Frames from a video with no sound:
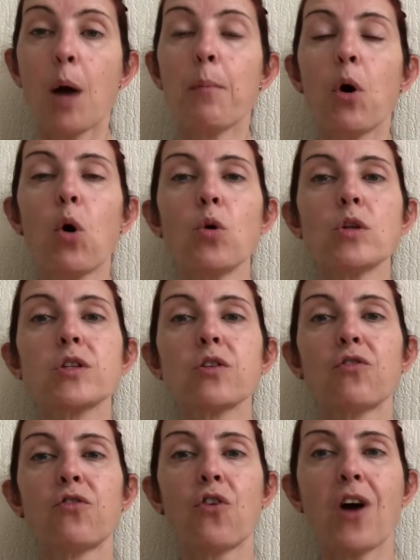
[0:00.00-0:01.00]
but also
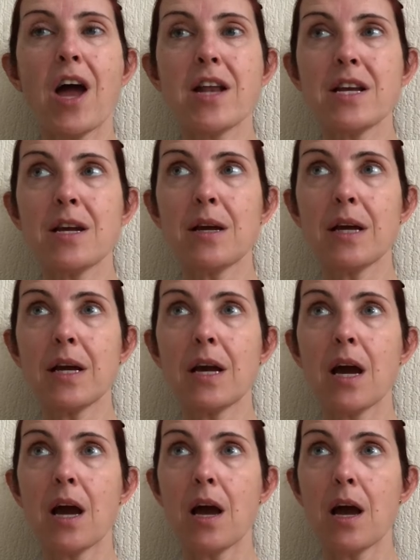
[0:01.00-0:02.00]
for any
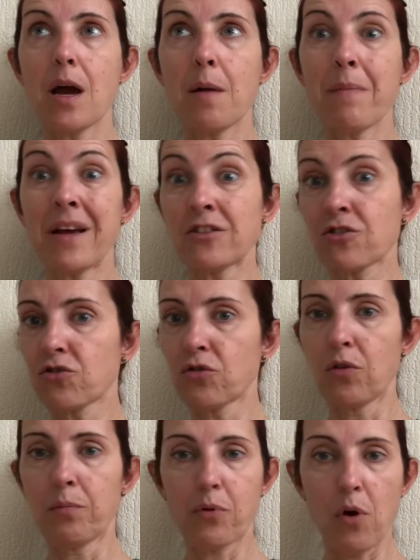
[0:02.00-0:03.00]

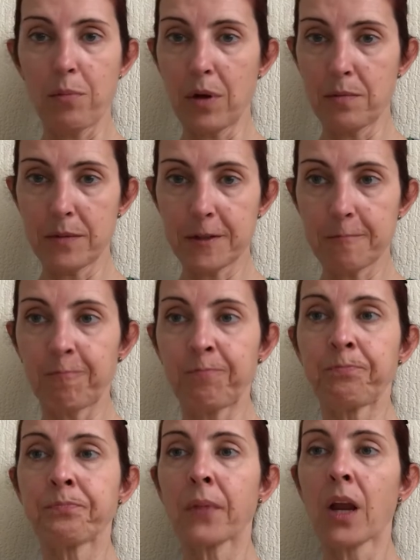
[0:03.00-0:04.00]
menstrual problems.
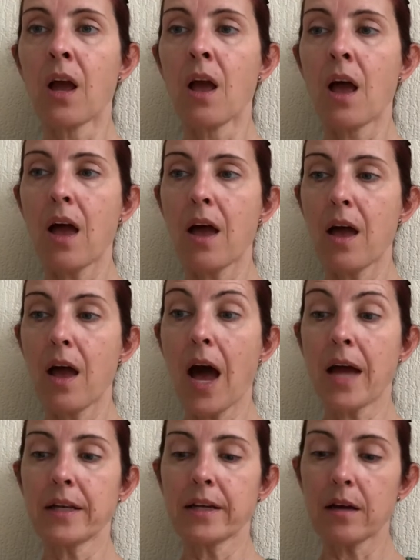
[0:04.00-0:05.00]

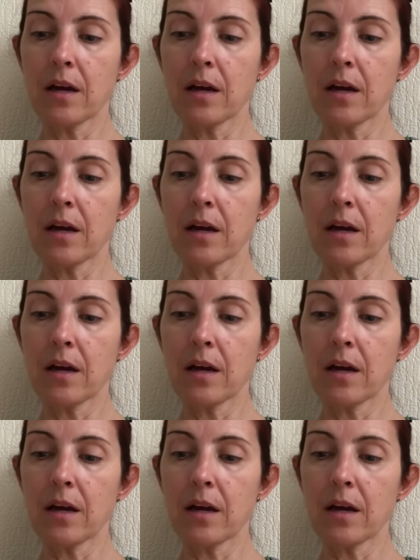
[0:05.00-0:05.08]
And